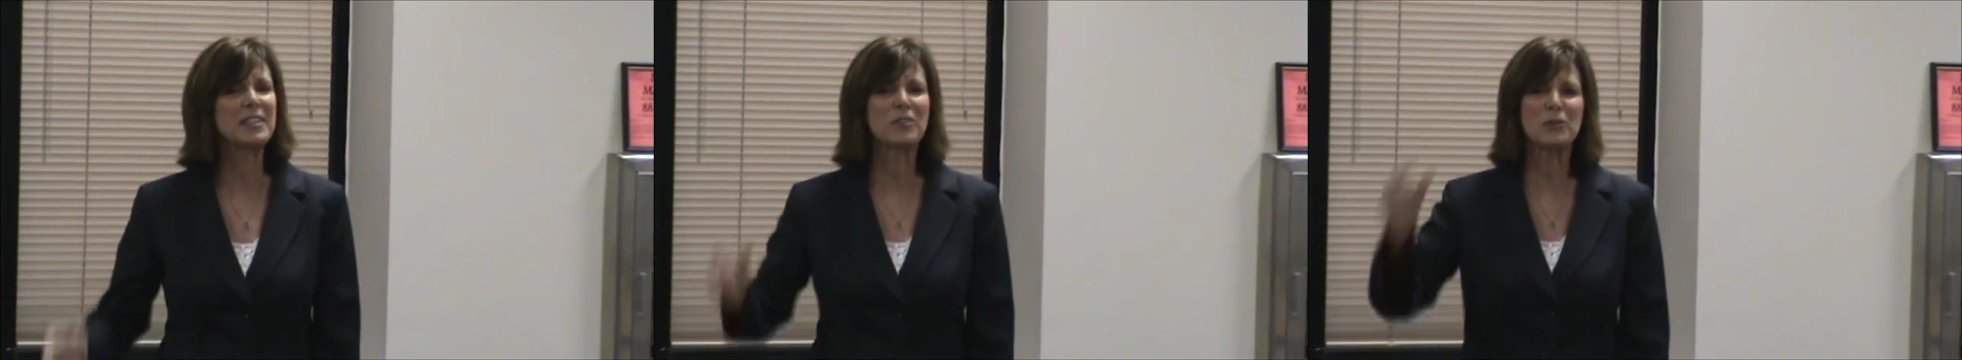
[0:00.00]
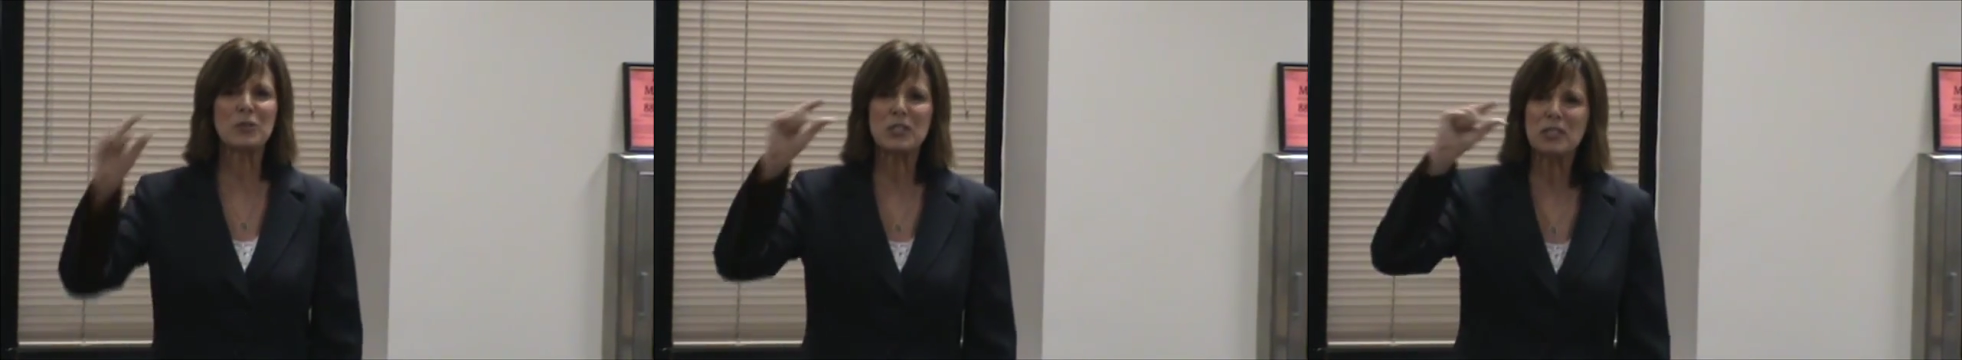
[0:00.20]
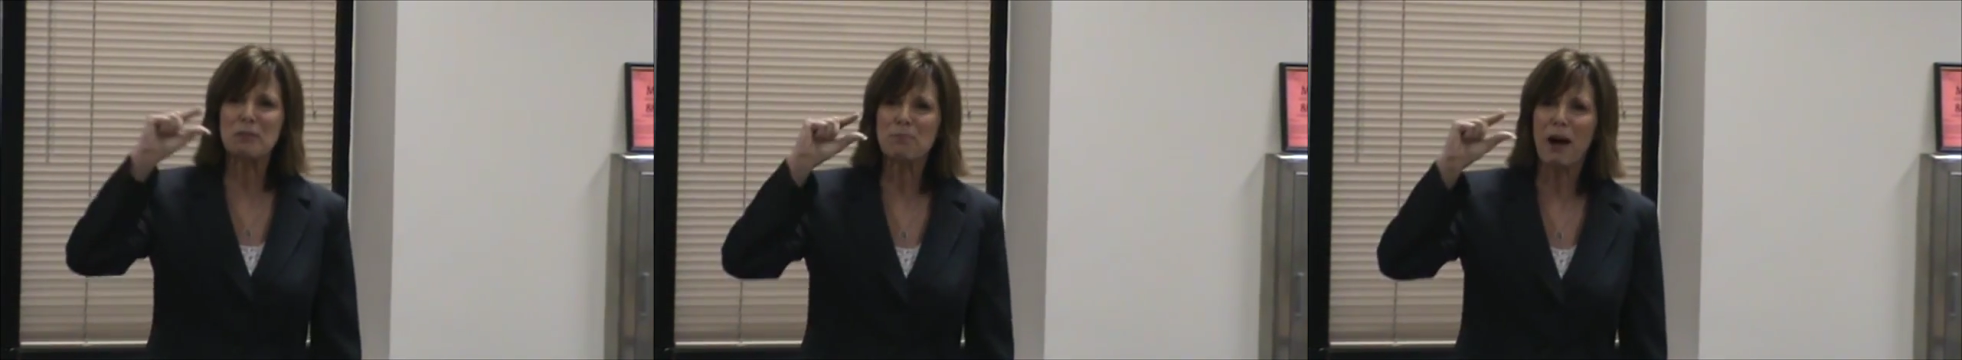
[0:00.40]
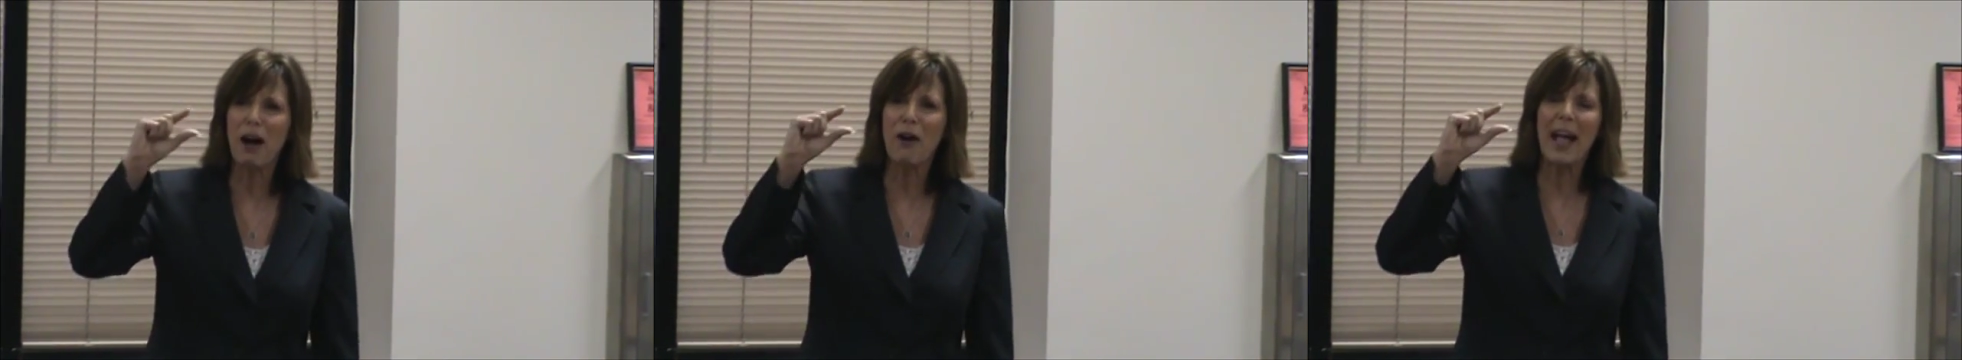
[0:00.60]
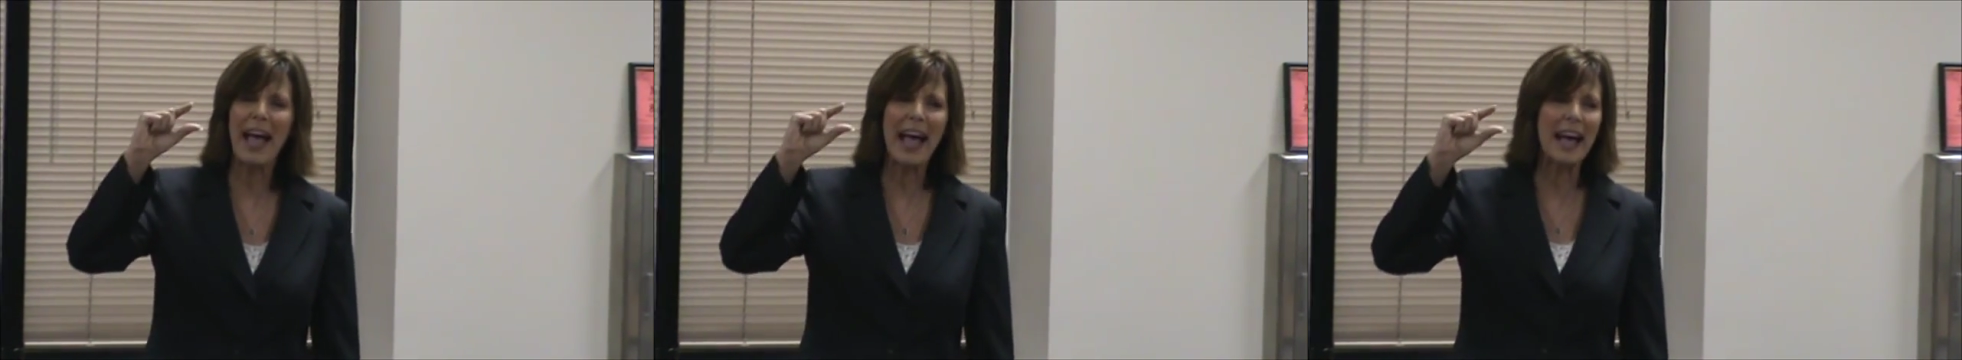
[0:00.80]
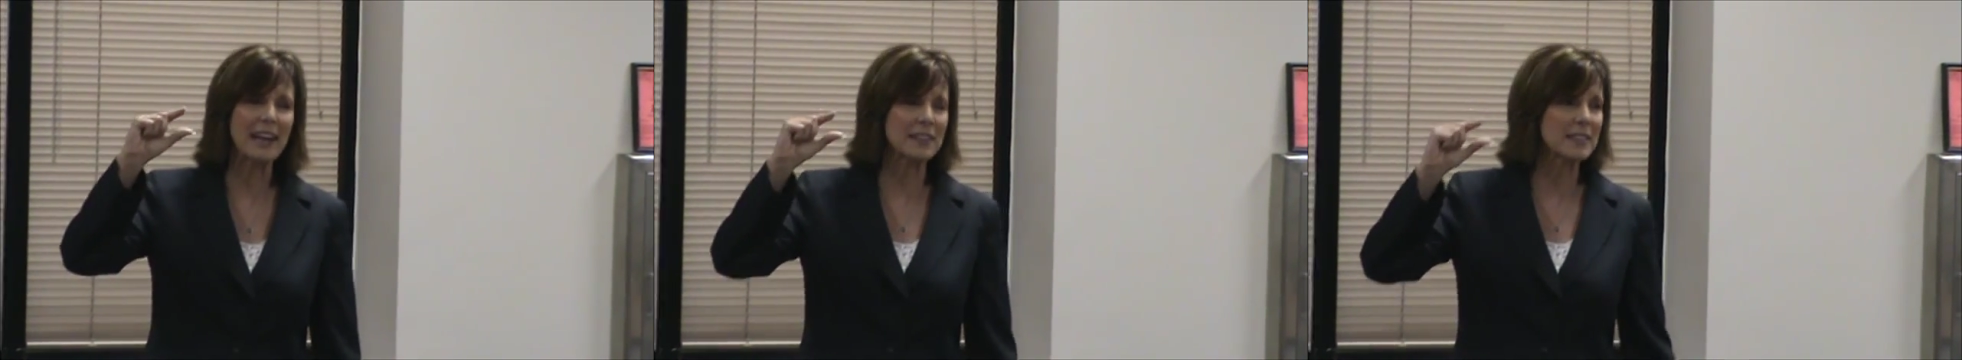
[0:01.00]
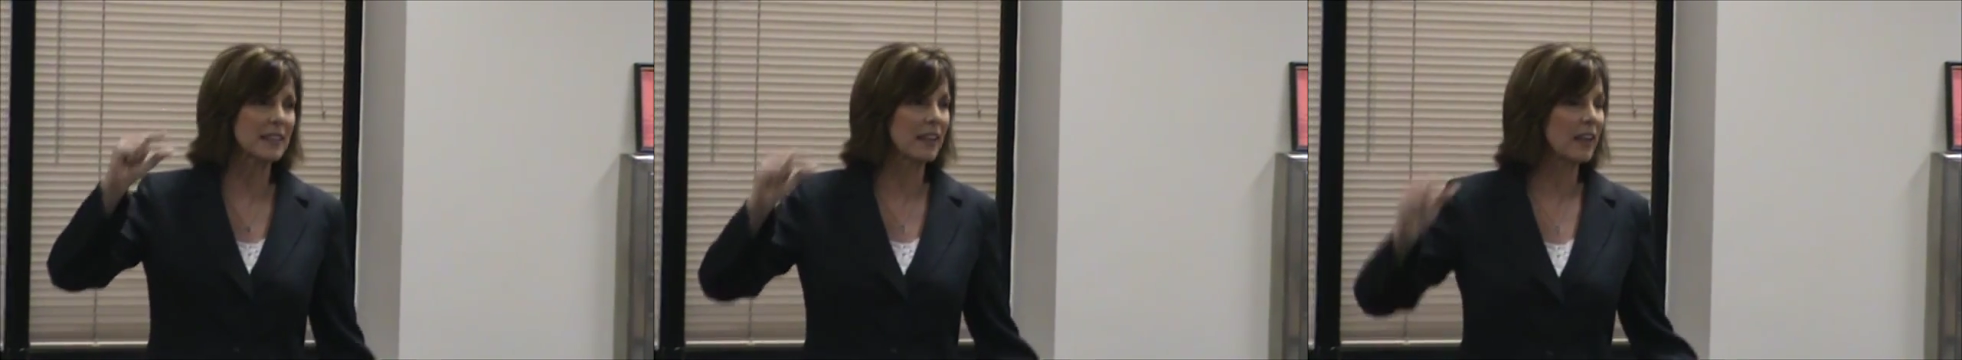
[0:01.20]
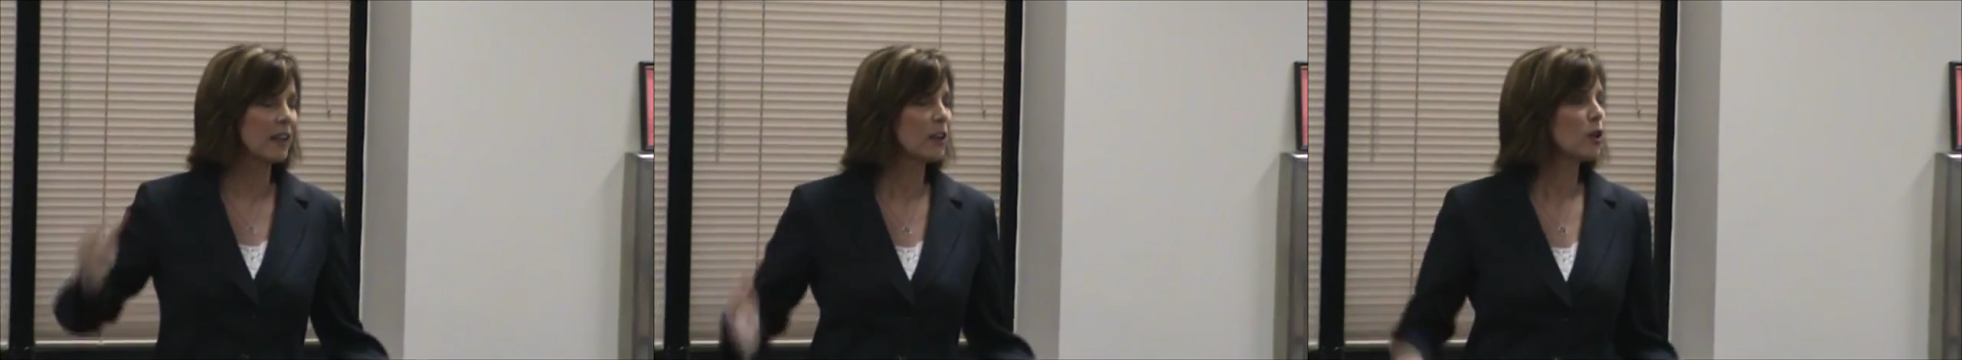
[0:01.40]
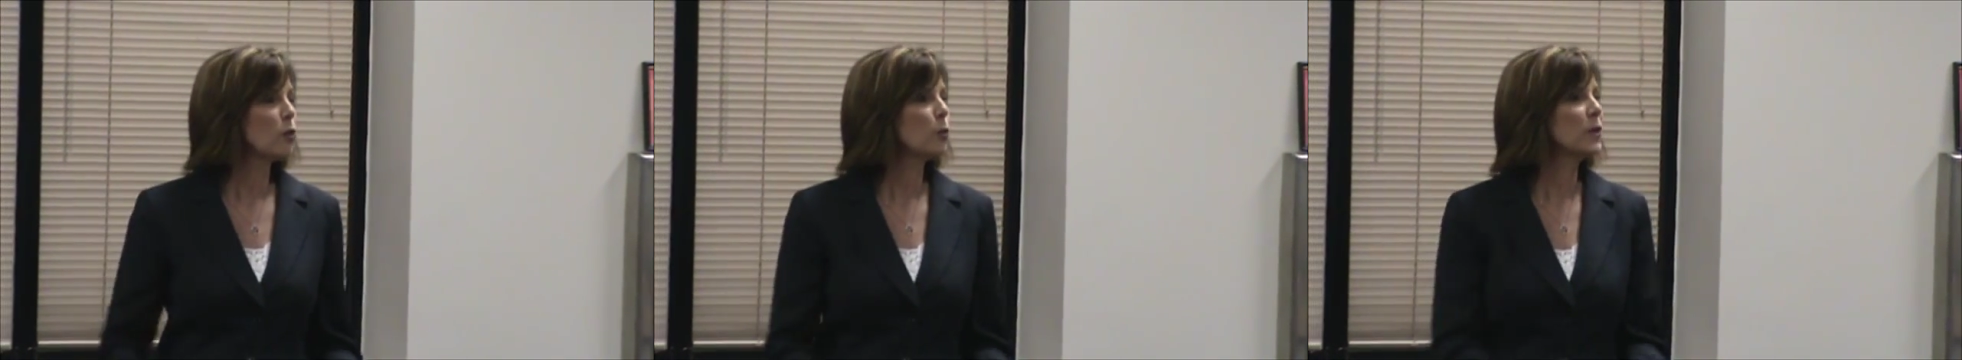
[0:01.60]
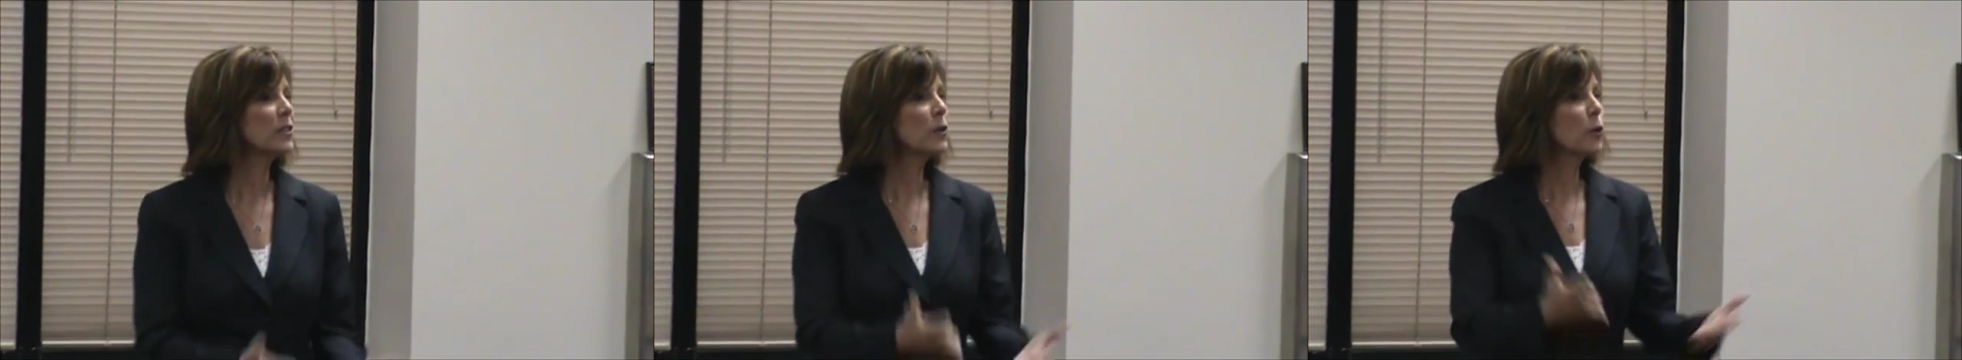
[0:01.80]
These are small acts
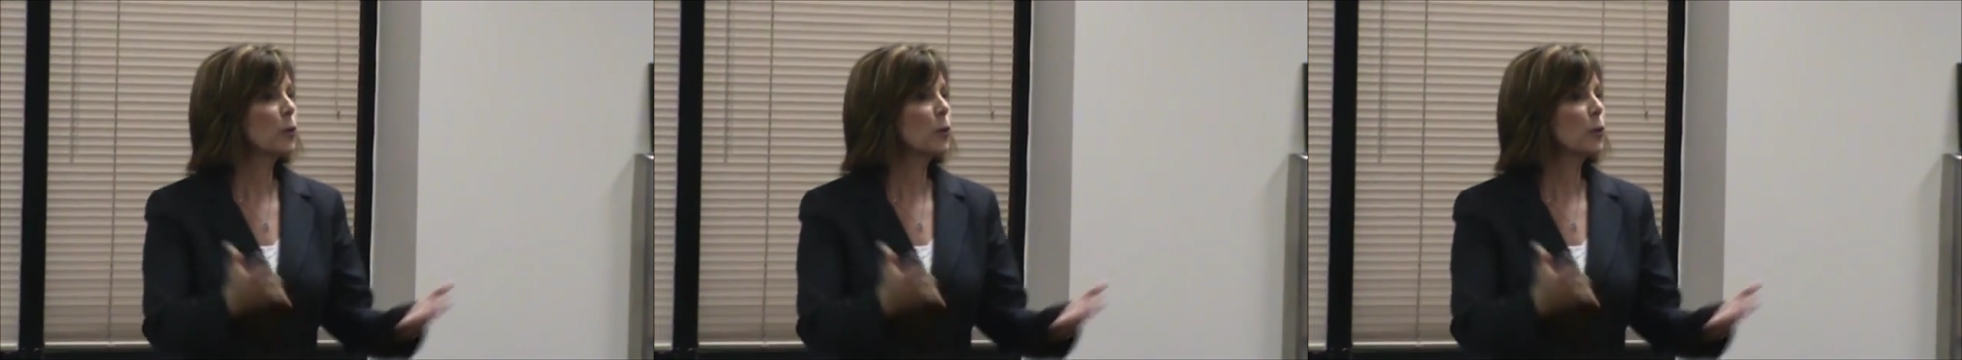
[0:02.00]
with